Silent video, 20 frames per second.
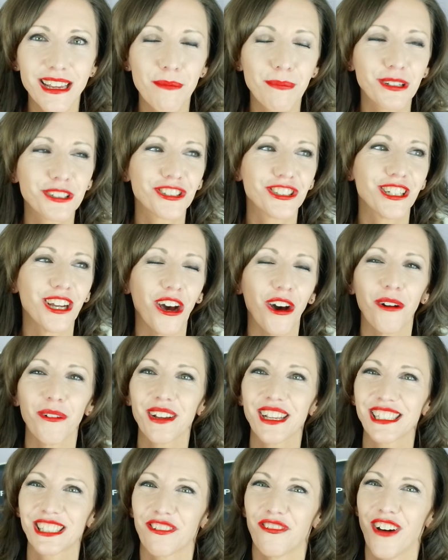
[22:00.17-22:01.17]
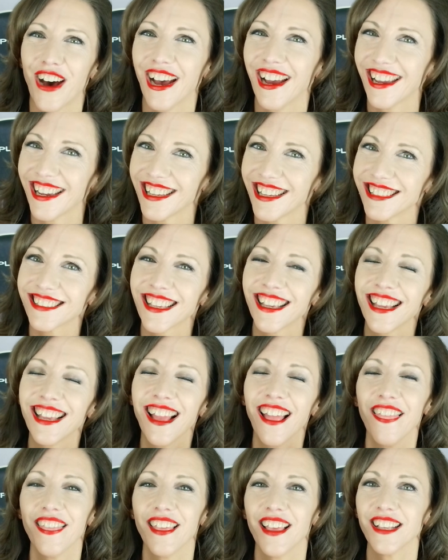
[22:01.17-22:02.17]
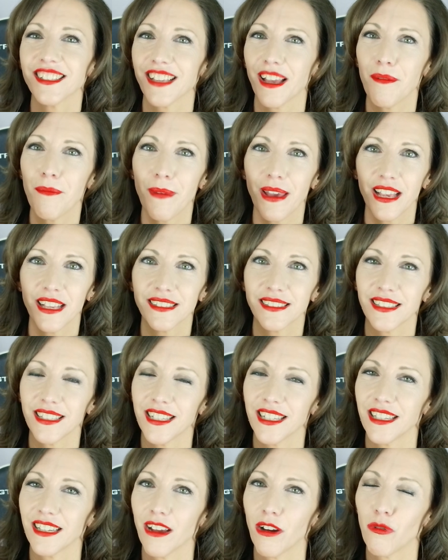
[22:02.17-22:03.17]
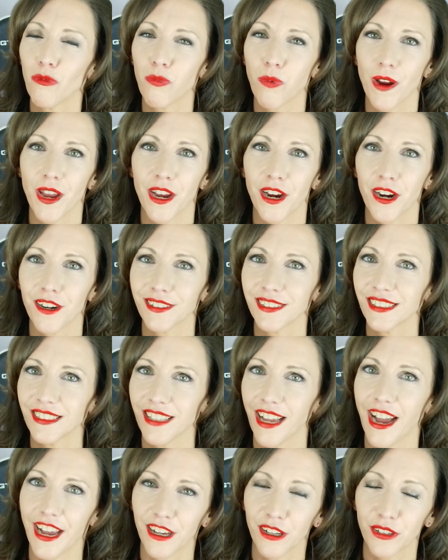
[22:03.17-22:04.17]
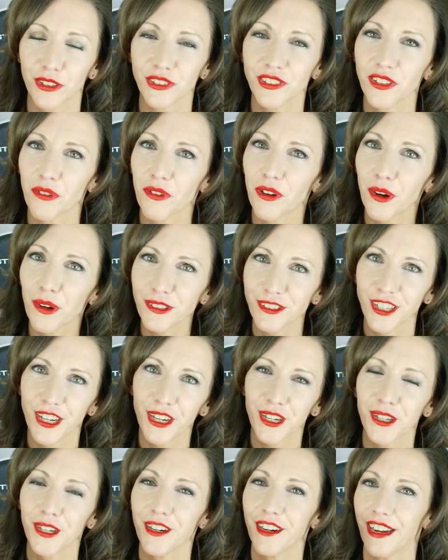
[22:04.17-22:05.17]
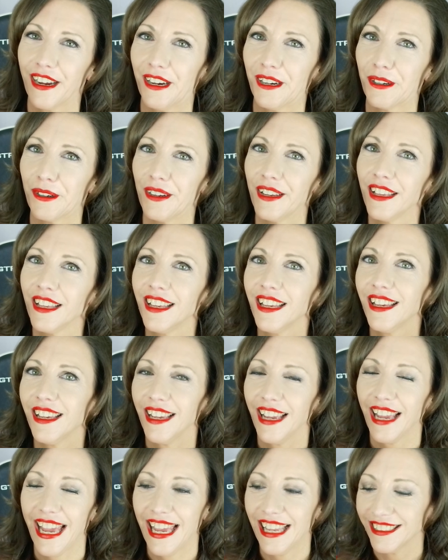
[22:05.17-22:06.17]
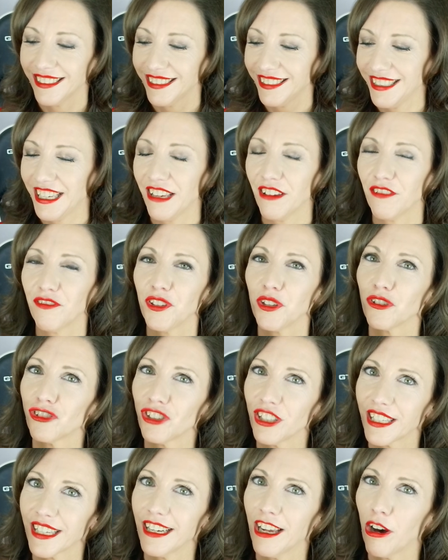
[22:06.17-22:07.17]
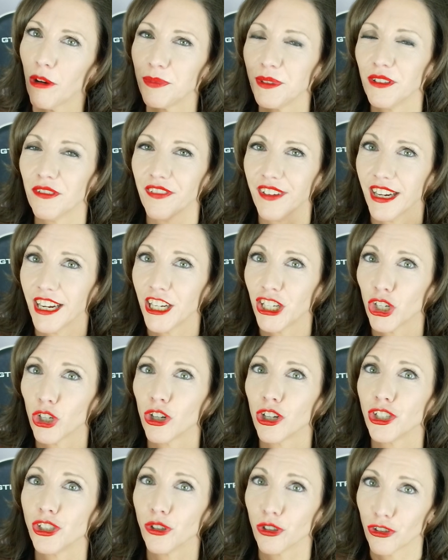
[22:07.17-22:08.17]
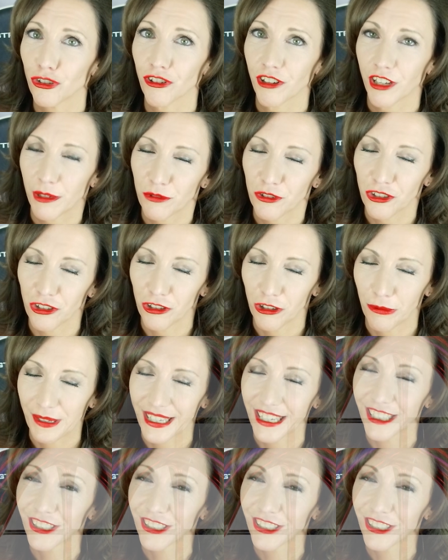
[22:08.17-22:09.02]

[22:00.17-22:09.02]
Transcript: but she always finds these amazing rare styles. So go check her out and see if she can help you find your dream shoe, because